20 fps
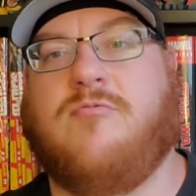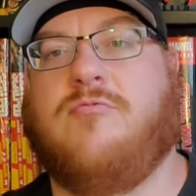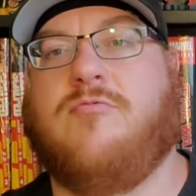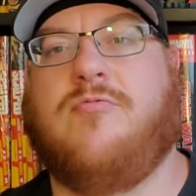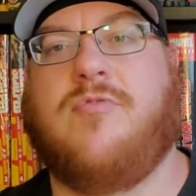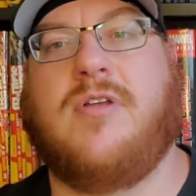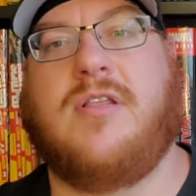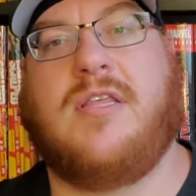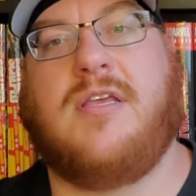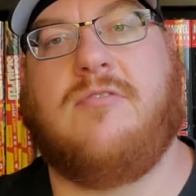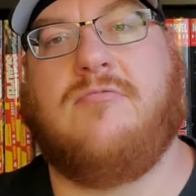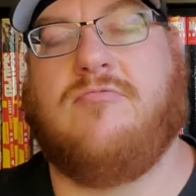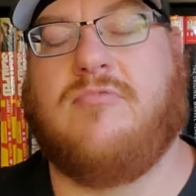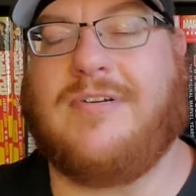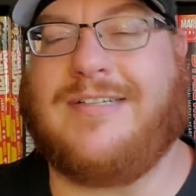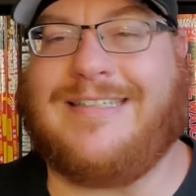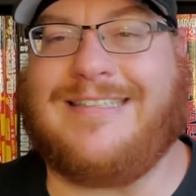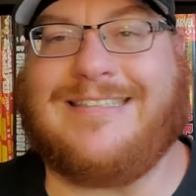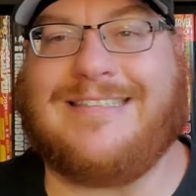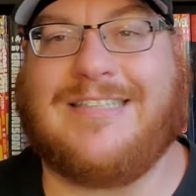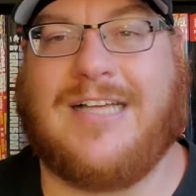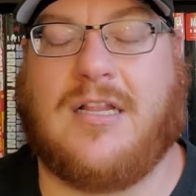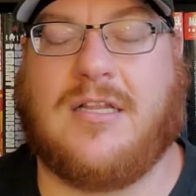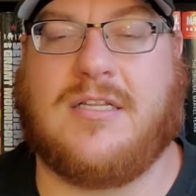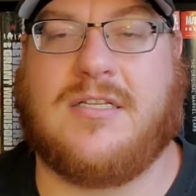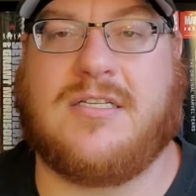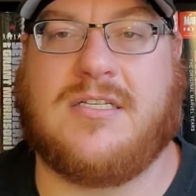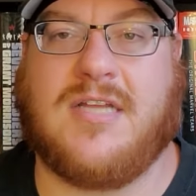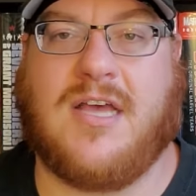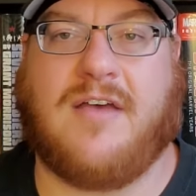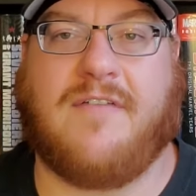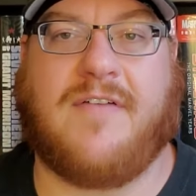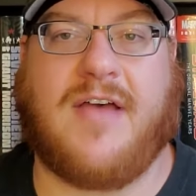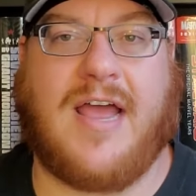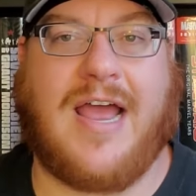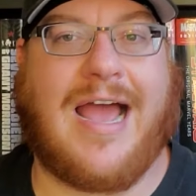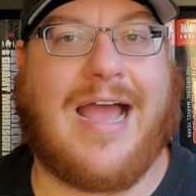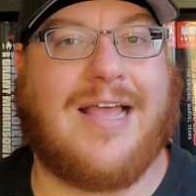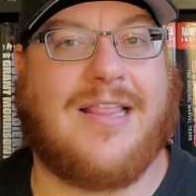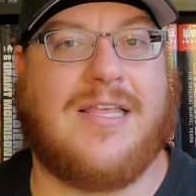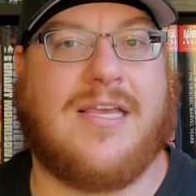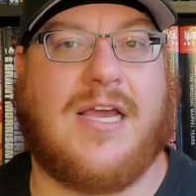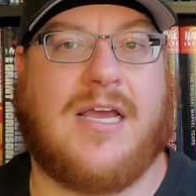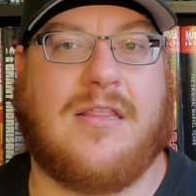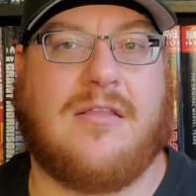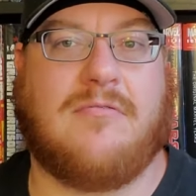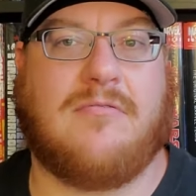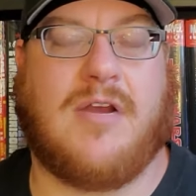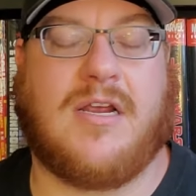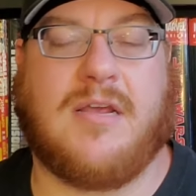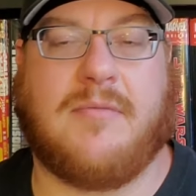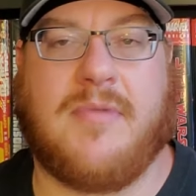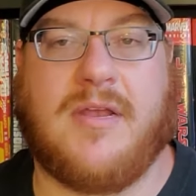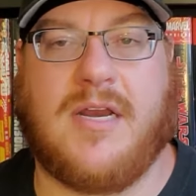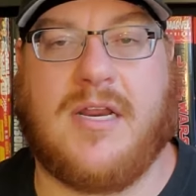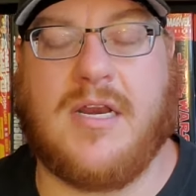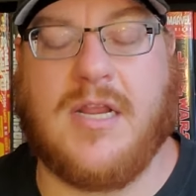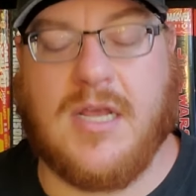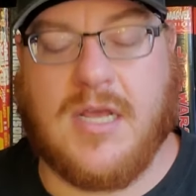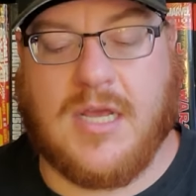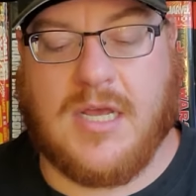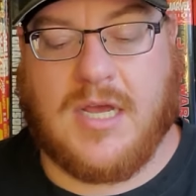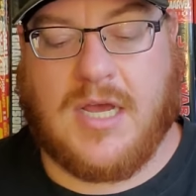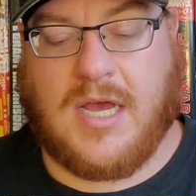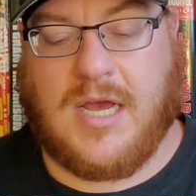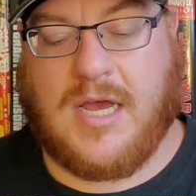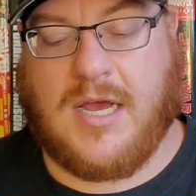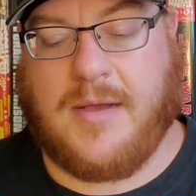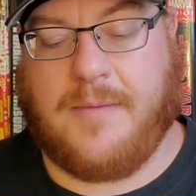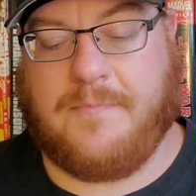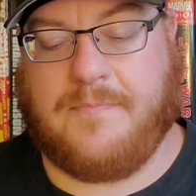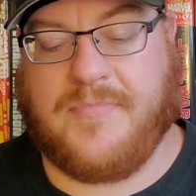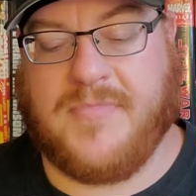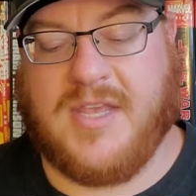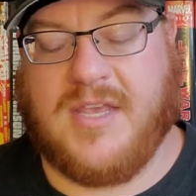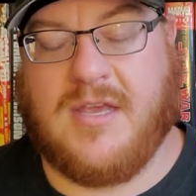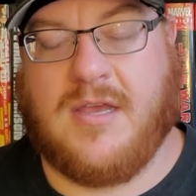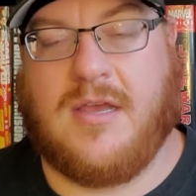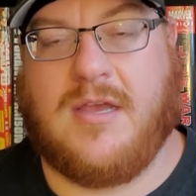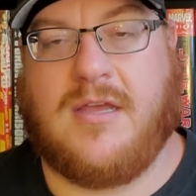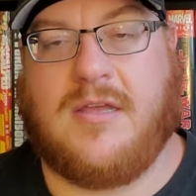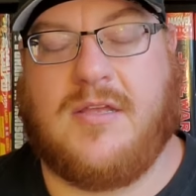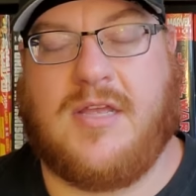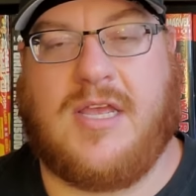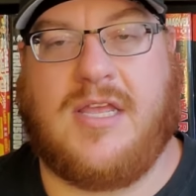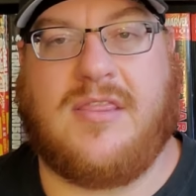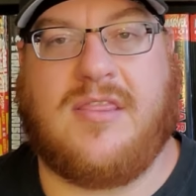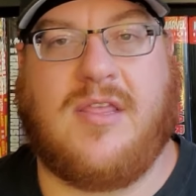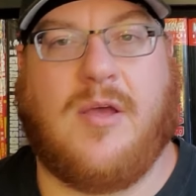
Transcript: really, really solid stuff. I highly, highly recommend it.